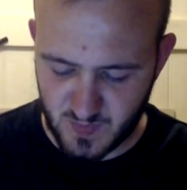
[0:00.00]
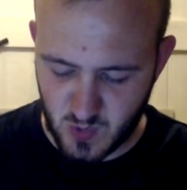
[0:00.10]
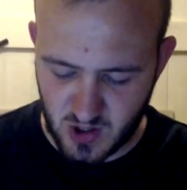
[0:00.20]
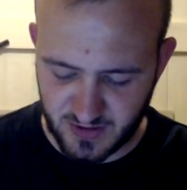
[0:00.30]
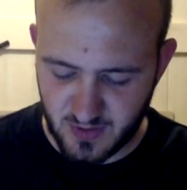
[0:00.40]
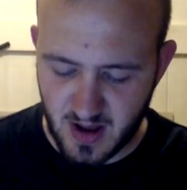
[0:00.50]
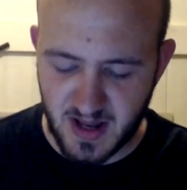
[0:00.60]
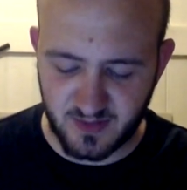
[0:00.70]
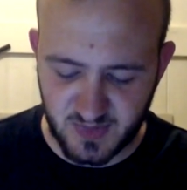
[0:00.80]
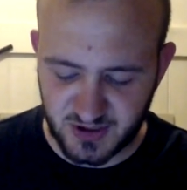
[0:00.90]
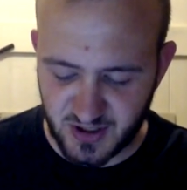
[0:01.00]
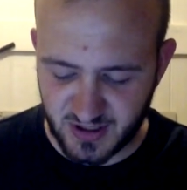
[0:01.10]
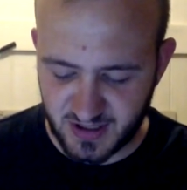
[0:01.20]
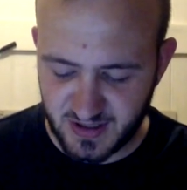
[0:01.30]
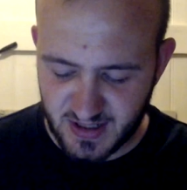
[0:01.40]
What are you? Another
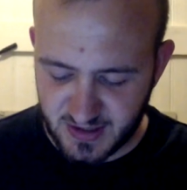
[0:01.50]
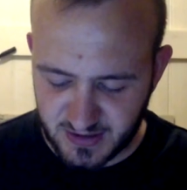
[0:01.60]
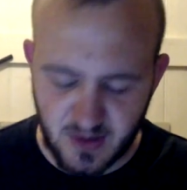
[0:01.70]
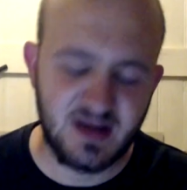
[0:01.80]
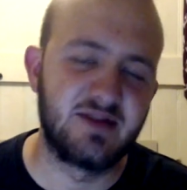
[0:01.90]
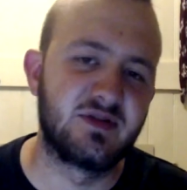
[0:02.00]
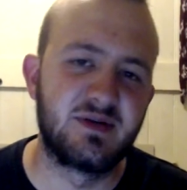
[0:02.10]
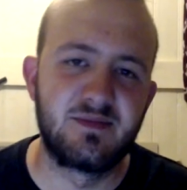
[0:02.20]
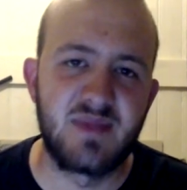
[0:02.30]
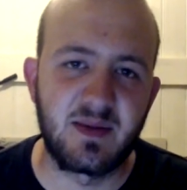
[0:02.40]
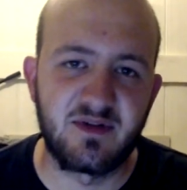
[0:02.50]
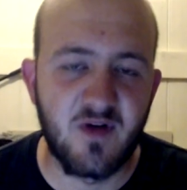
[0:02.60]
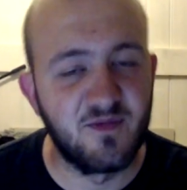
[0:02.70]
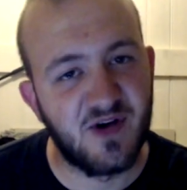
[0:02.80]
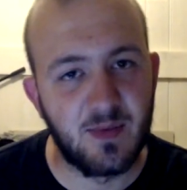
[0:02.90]
Majunga. Don't even make my
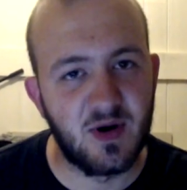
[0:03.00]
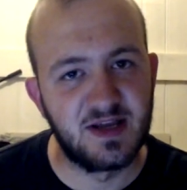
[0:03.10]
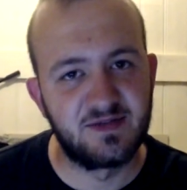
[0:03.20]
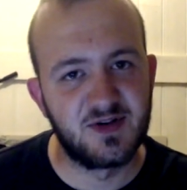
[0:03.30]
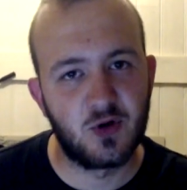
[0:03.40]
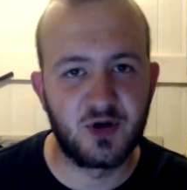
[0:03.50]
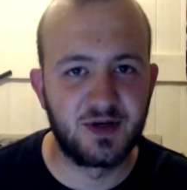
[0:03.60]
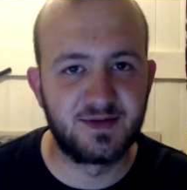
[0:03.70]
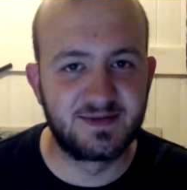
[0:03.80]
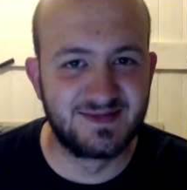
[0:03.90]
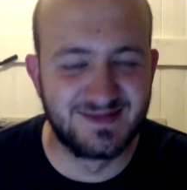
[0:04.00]
phone vibrate if you're not good.